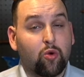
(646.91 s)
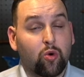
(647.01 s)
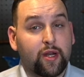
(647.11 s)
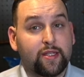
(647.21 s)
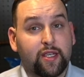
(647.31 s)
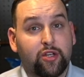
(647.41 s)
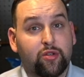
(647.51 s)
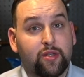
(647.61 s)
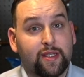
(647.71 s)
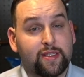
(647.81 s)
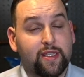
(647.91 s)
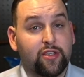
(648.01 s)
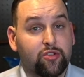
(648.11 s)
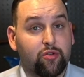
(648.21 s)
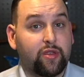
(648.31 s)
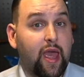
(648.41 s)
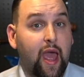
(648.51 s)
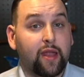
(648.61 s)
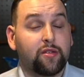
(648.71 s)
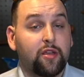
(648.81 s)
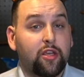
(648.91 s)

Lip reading: organization does this or that,